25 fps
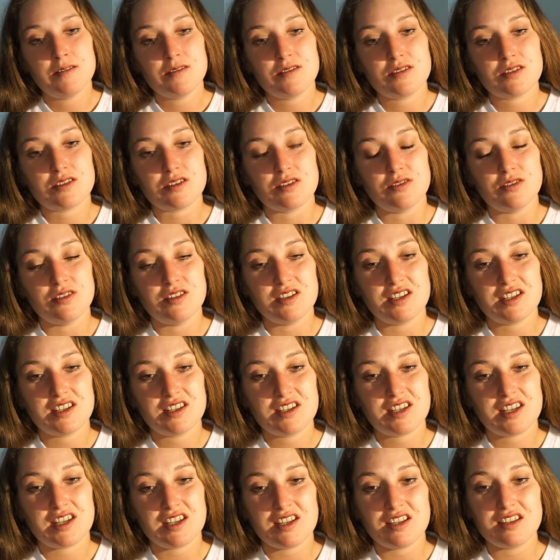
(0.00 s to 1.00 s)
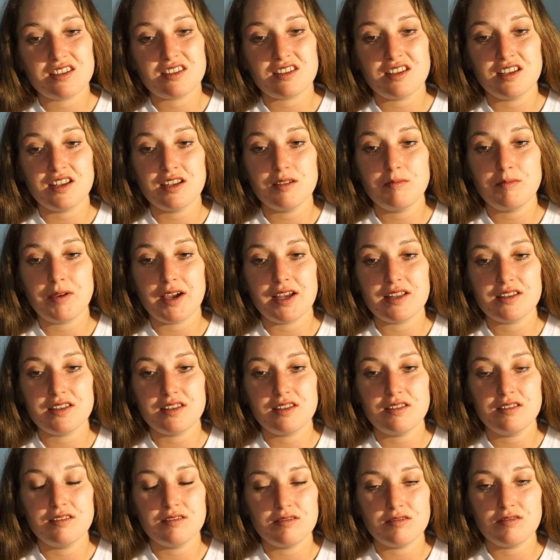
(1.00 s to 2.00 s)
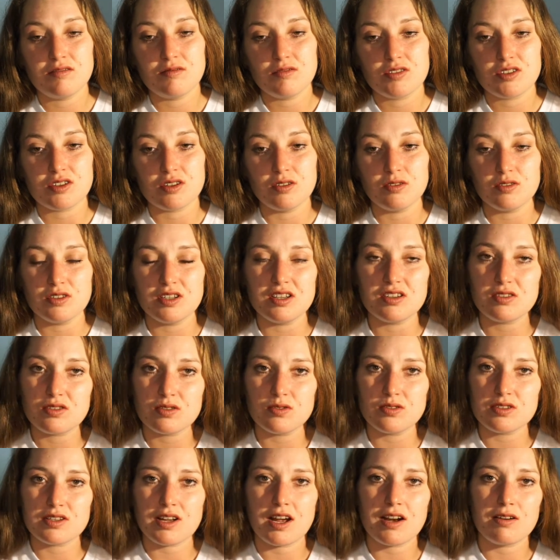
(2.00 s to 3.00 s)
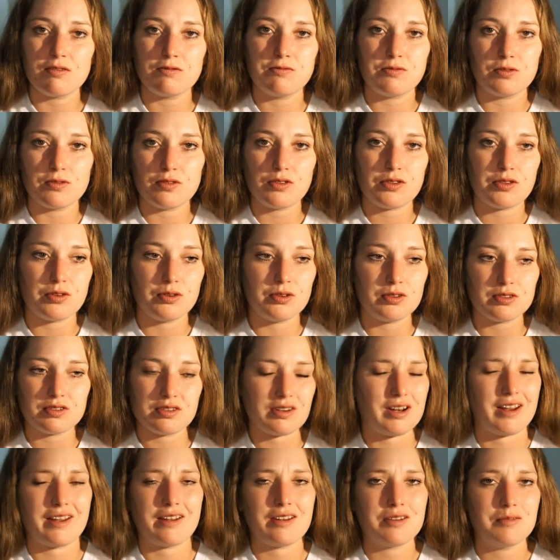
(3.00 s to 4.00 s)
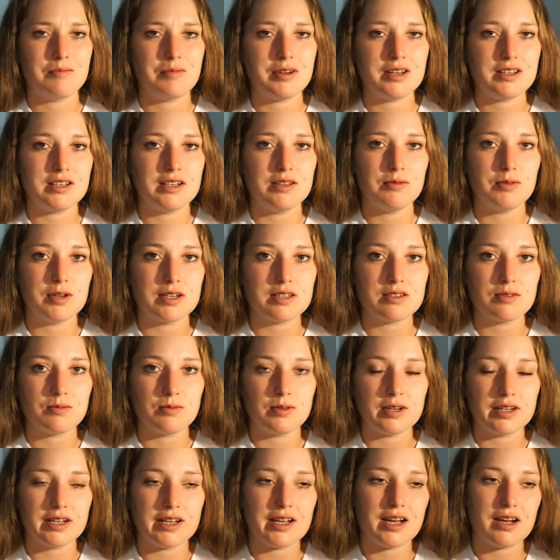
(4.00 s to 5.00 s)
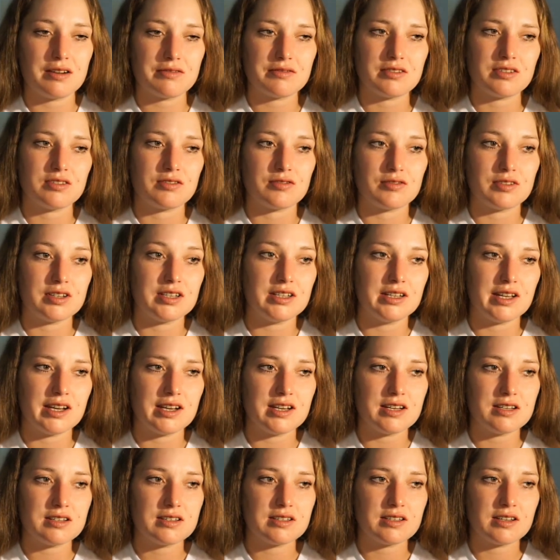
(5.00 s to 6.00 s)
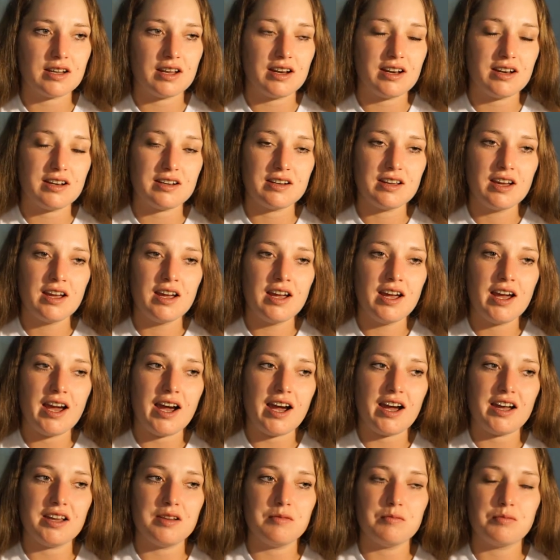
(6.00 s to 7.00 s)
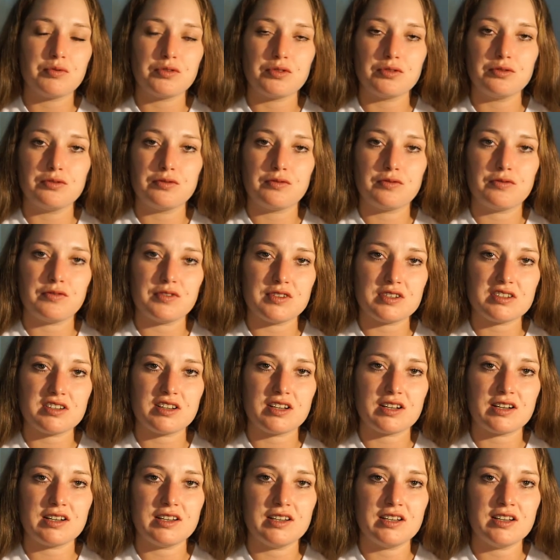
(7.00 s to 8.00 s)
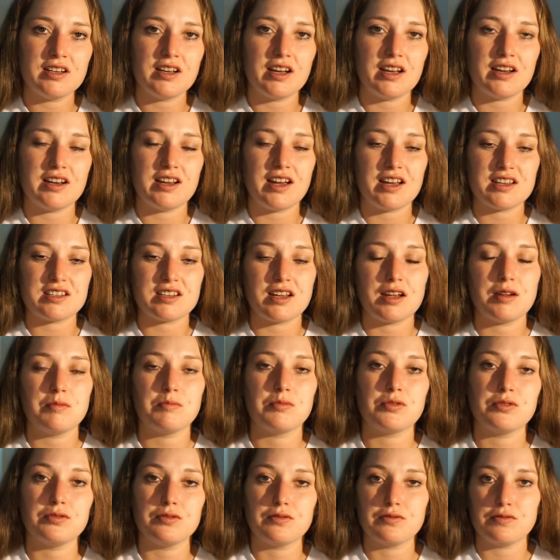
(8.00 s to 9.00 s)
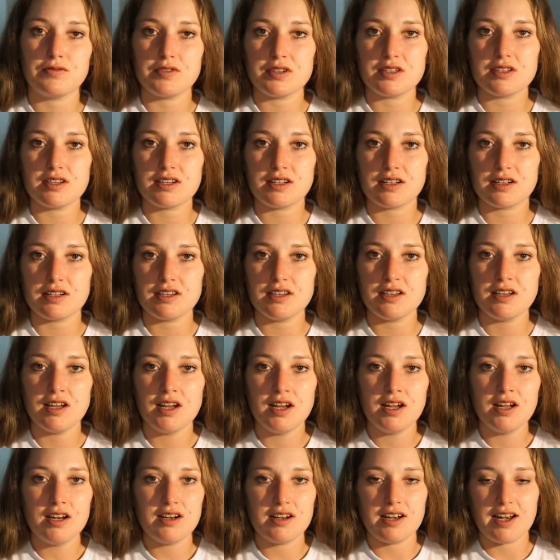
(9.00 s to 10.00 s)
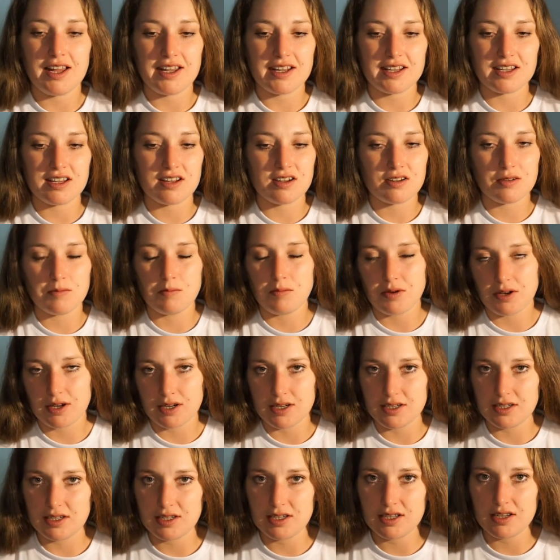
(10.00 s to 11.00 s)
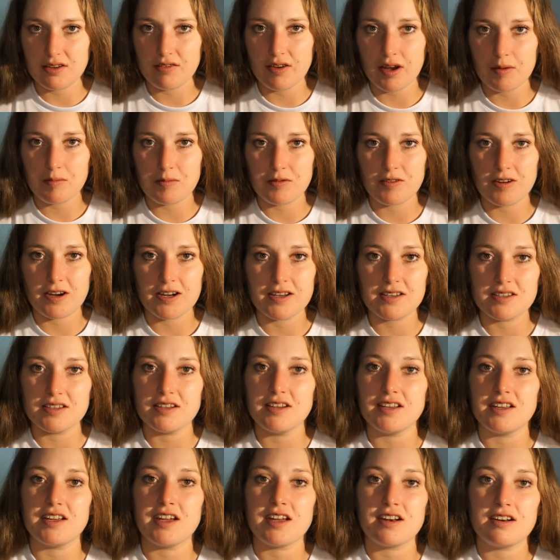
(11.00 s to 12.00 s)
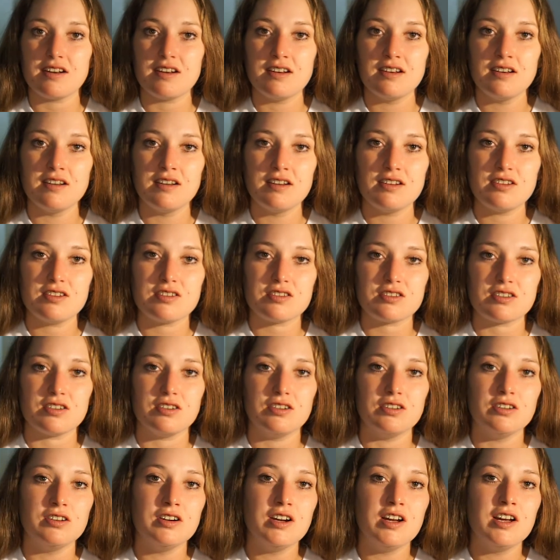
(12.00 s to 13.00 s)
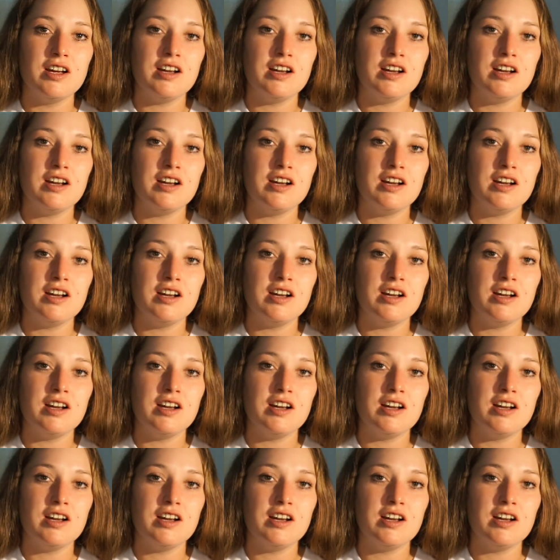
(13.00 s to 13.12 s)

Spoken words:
so the key thing about, so the suicidal thoughts like completely went away after 3 days, and I improved physically, and as I improved physically, like it completely evaporated again. So